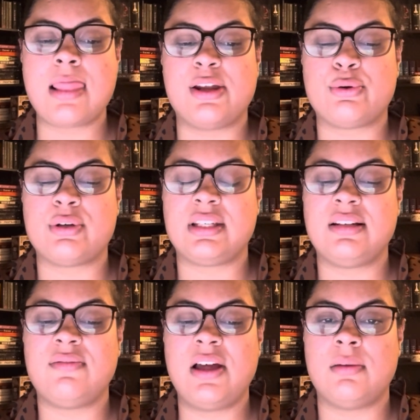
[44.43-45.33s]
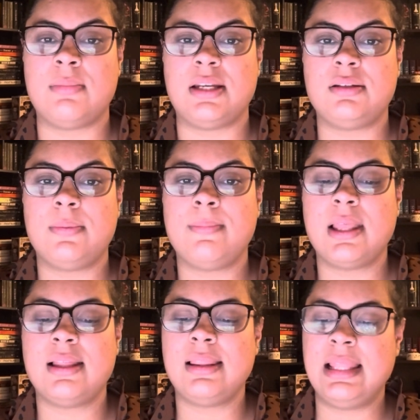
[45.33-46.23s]
literacy development.
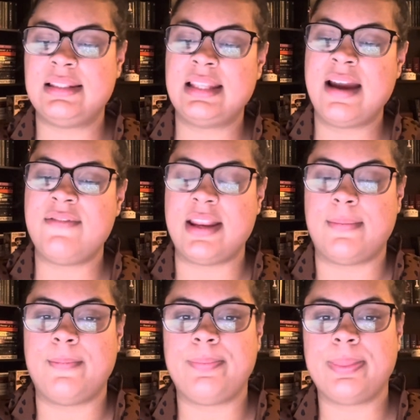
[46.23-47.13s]
Let's dive in.